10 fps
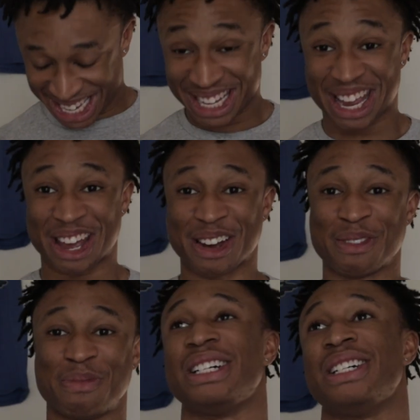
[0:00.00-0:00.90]
Yeah.
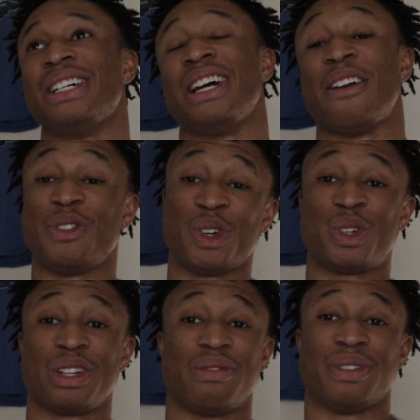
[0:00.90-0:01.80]
If you
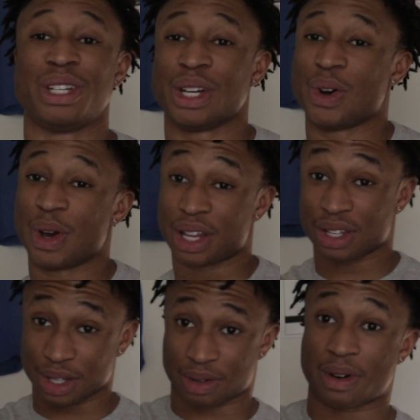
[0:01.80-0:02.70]
enjoyed the video, hit the
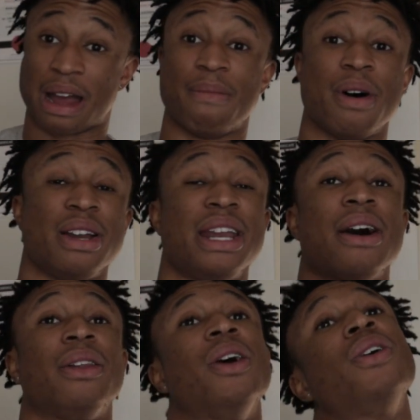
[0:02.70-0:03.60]
subscribe button
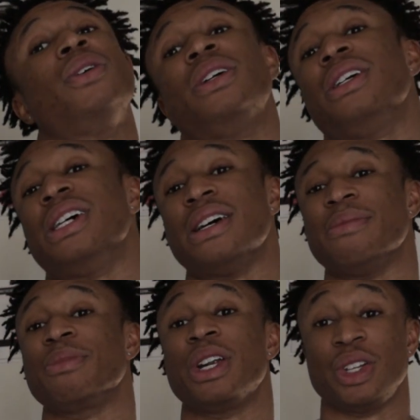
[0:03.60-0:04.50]
down low.
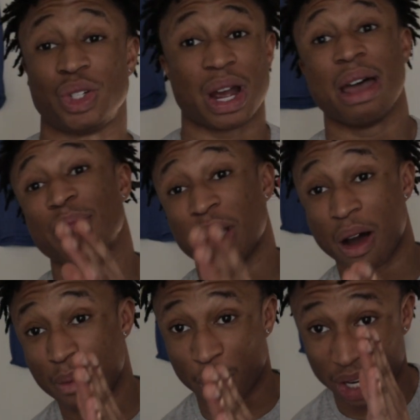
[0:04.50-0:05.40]
I'm gonna try and
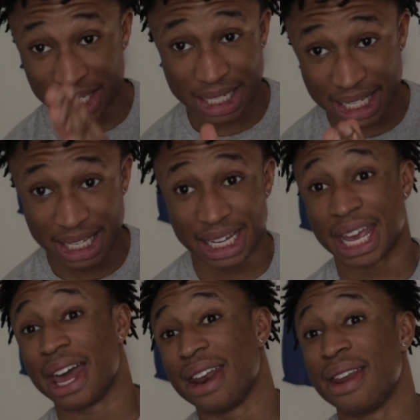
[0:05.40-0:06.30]
become more consistent
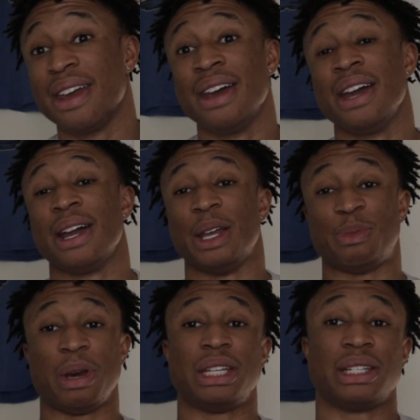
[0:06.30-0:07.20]
again. It's
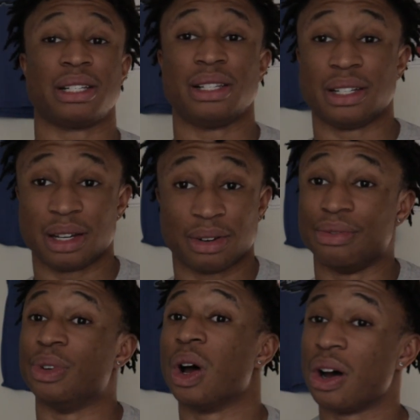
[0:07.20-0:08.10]
basically
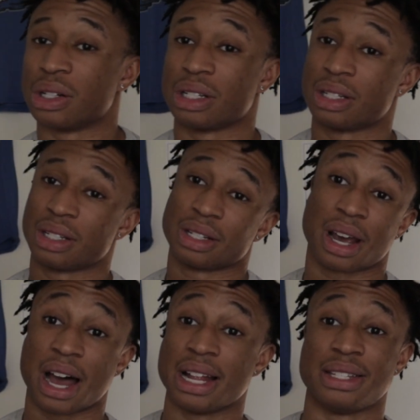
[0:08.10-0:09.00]
vlogs,
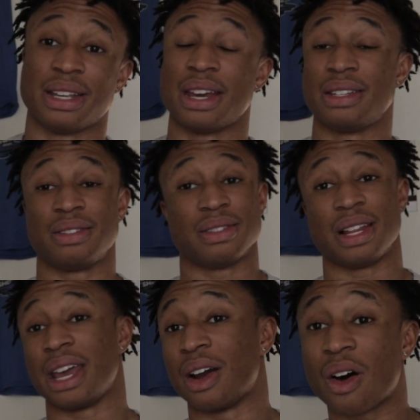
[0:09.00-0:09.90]
content,
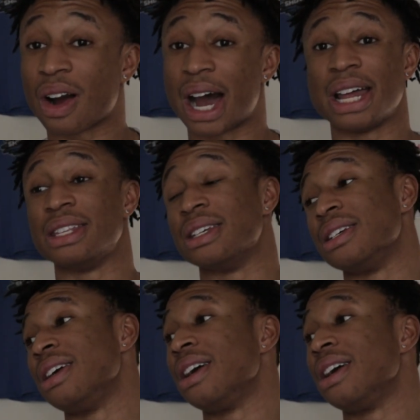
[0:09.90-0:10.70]
like all kinds of